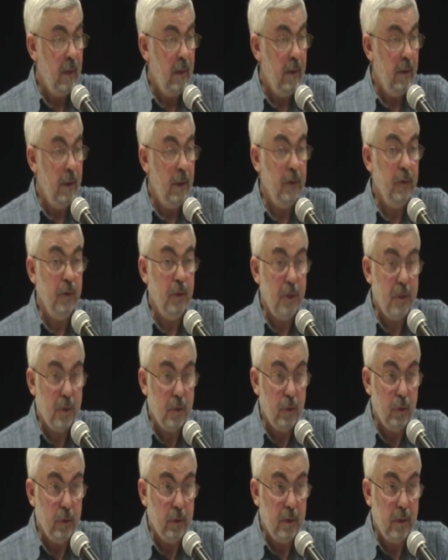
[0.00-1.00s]
They are in
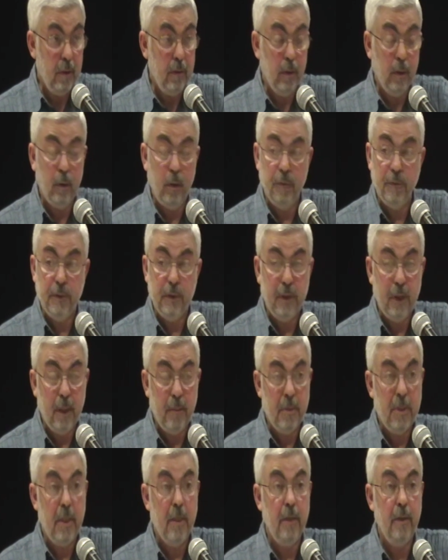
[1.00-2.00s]
discord. So
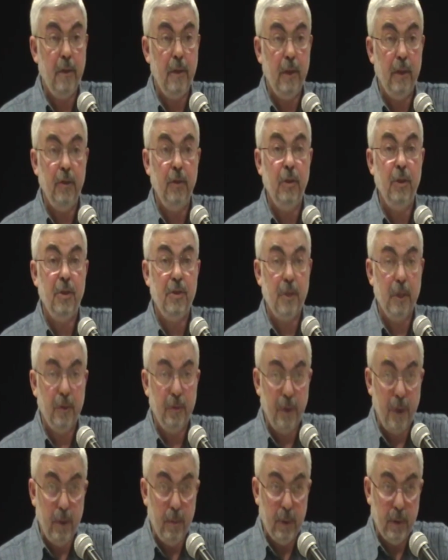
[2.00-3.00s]
oftentimes they are in
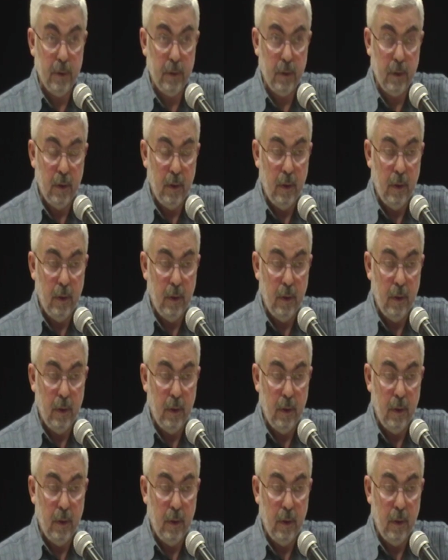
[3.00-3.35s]
disagreement.